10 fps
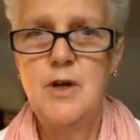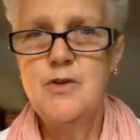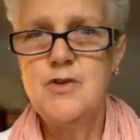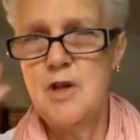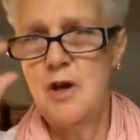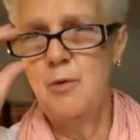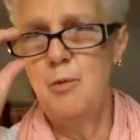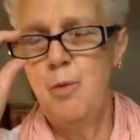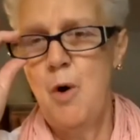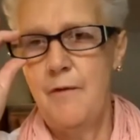So
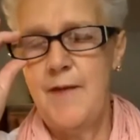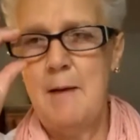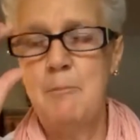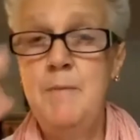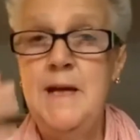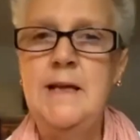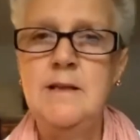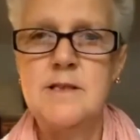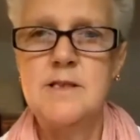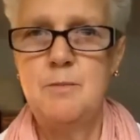what that
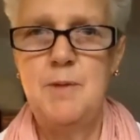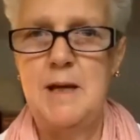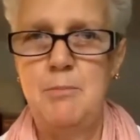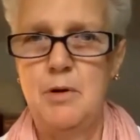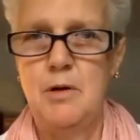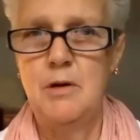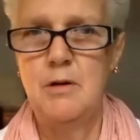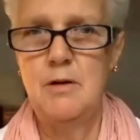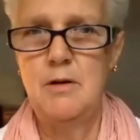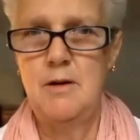means to people
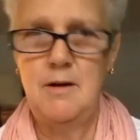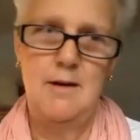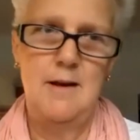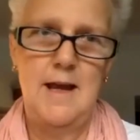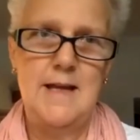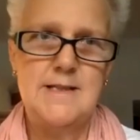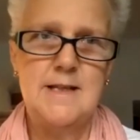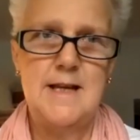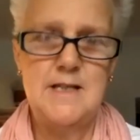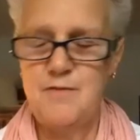is
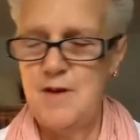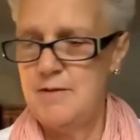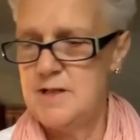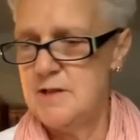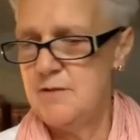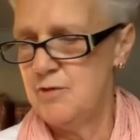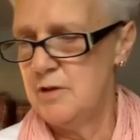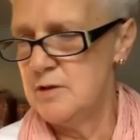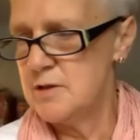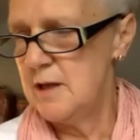very
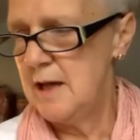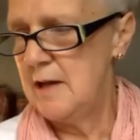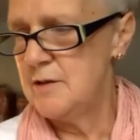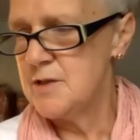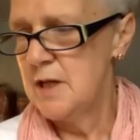different. And